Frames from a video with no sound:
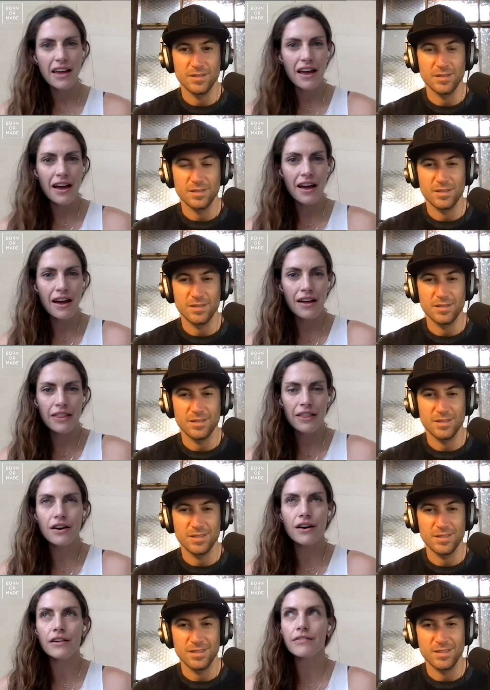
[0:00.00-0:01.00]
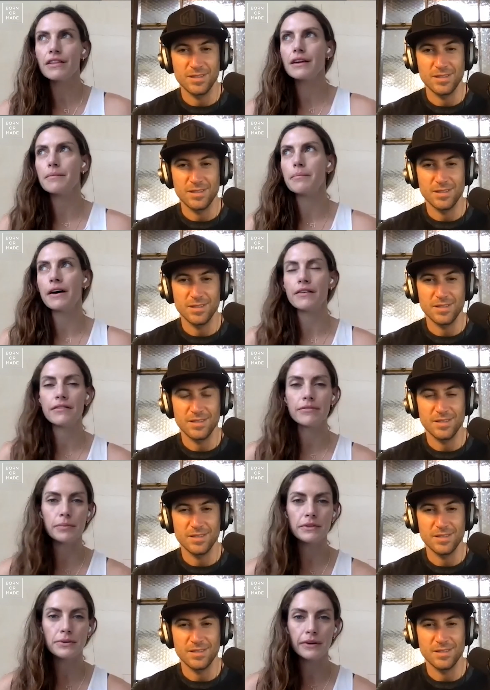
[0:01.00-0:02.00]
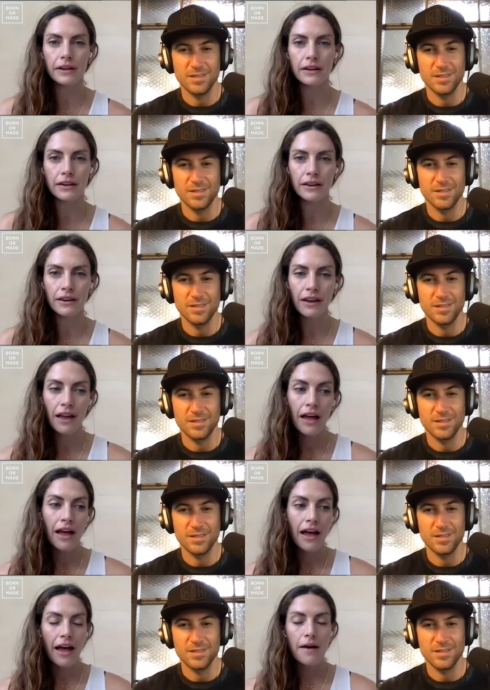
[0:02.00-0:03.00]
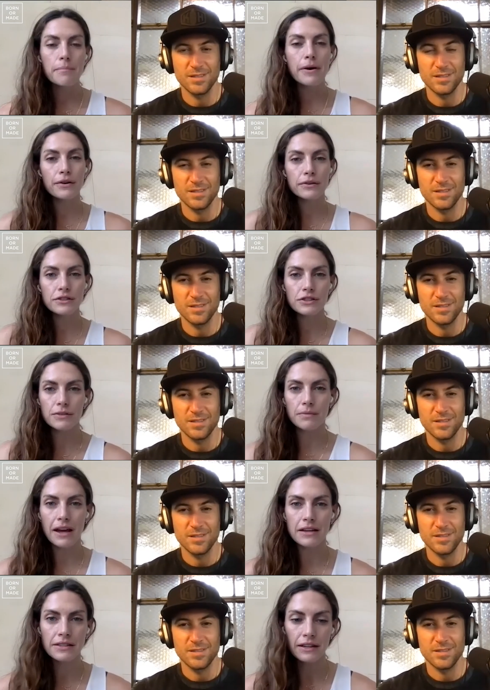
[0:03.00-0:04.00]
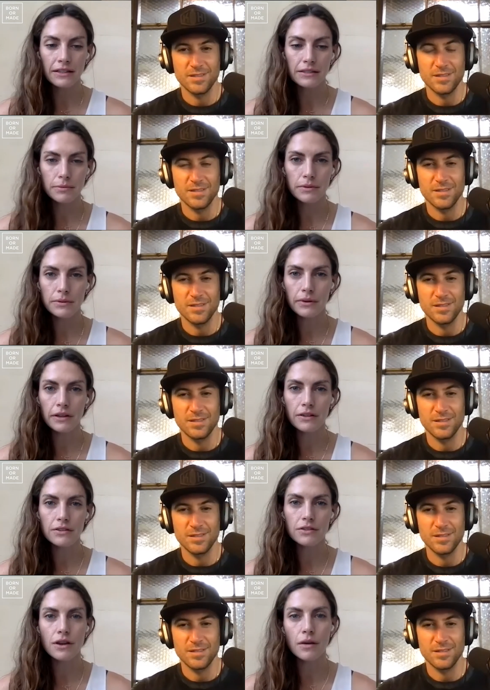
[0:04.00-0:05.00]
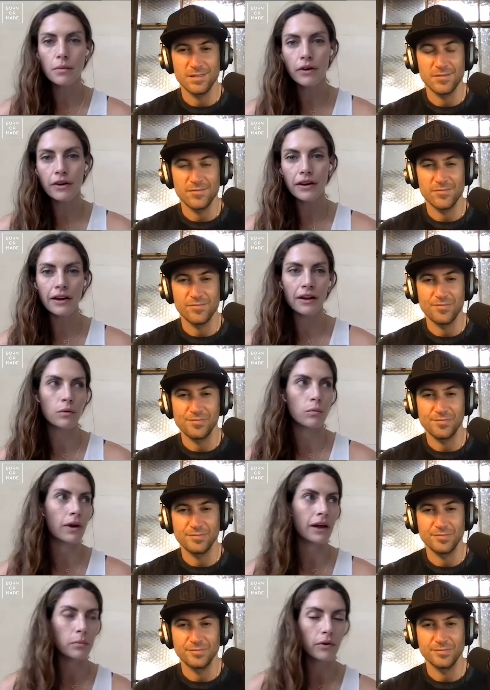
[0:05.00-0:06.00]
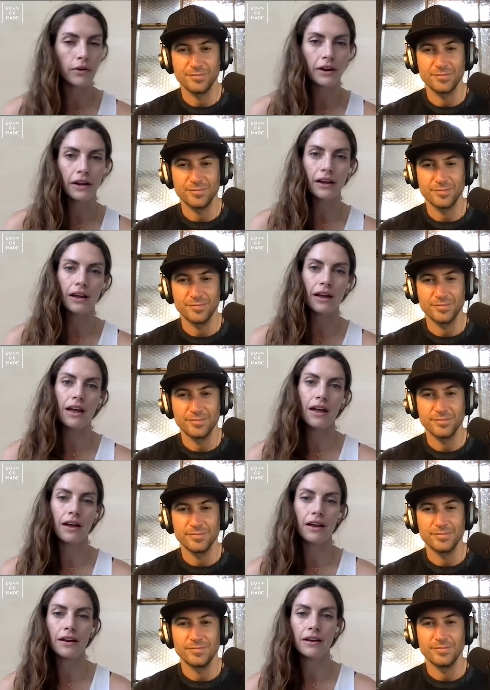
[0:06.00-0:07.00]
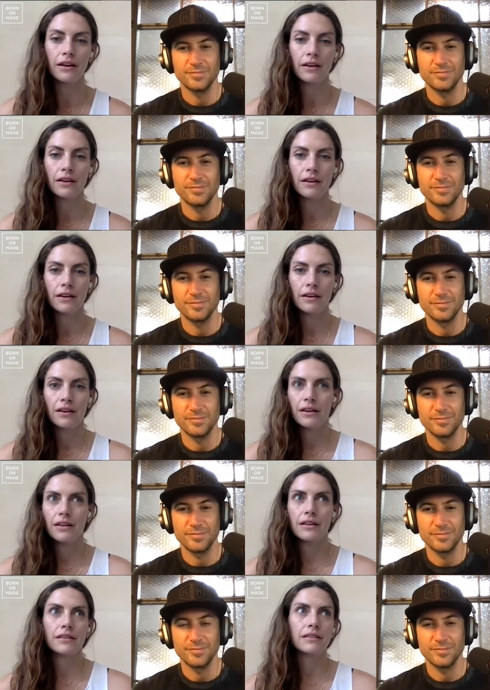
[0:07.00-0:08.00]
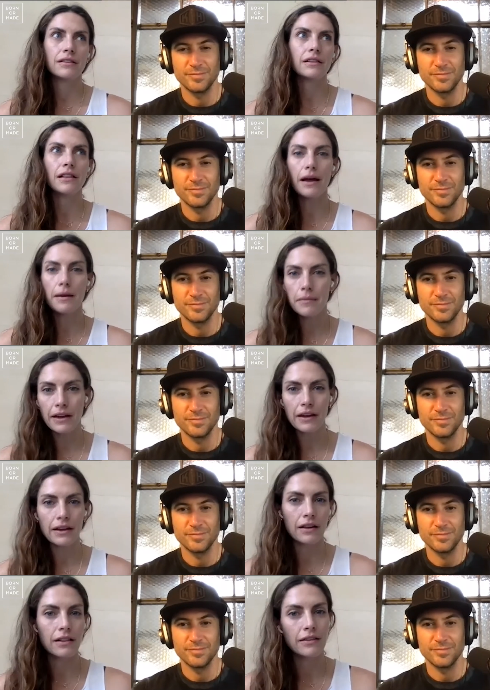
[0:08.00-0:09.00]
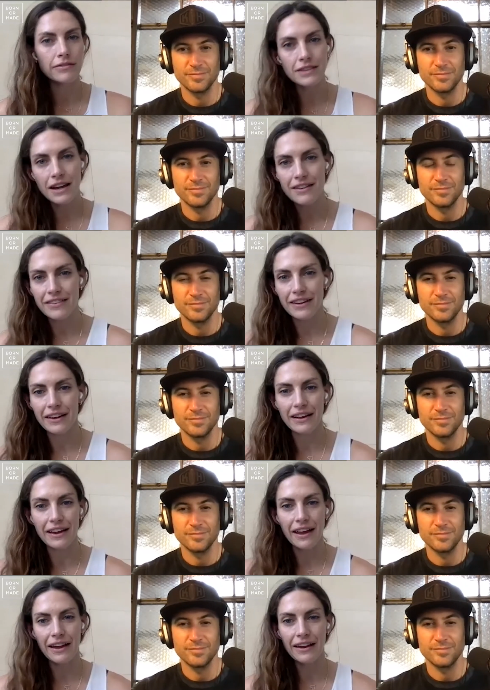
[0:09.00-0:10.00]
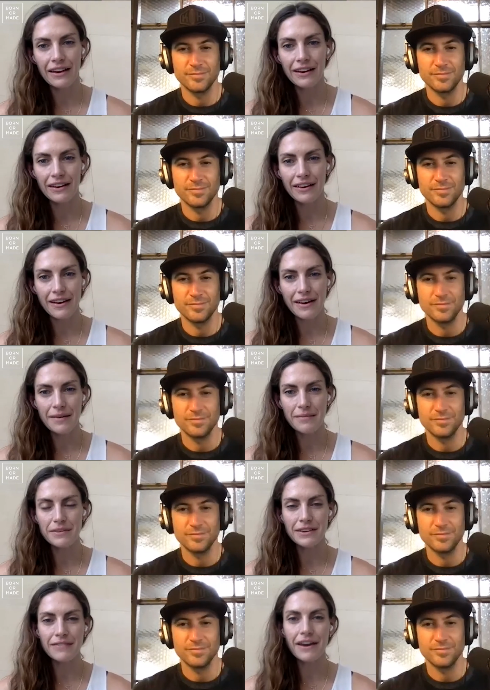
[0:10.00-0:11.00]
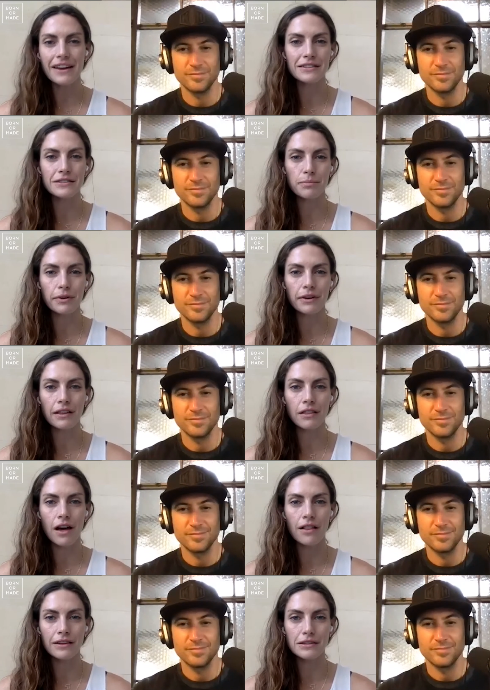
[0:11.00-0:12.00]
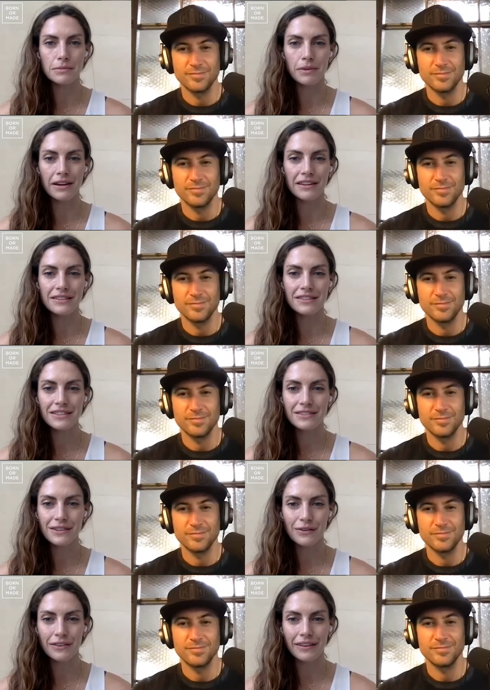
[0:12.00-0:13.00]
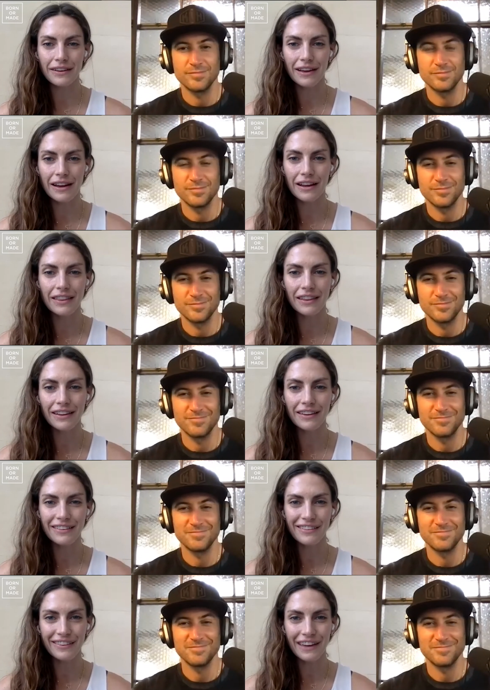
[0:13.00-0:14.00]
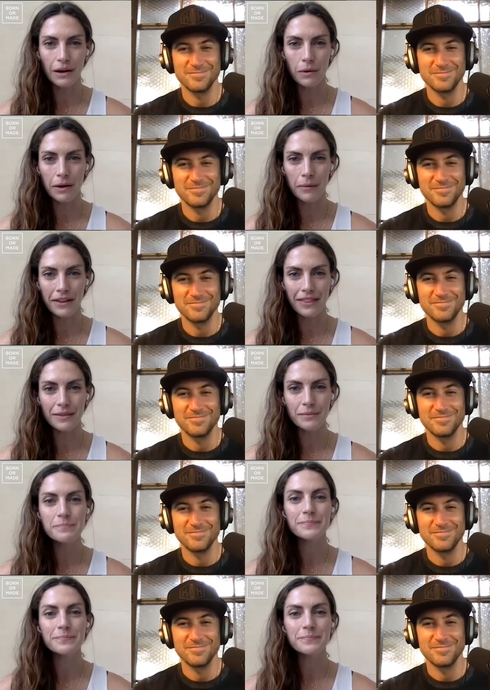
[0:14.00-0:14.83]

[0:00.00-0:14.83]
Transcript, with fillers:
Speaker 1: Yeah, I think all of the above between post gymnastics between snowboarding and wakeboarding and climbing and cliff diving. And um, Nevada is a pretty lawless place. So, really, anything you can get away with.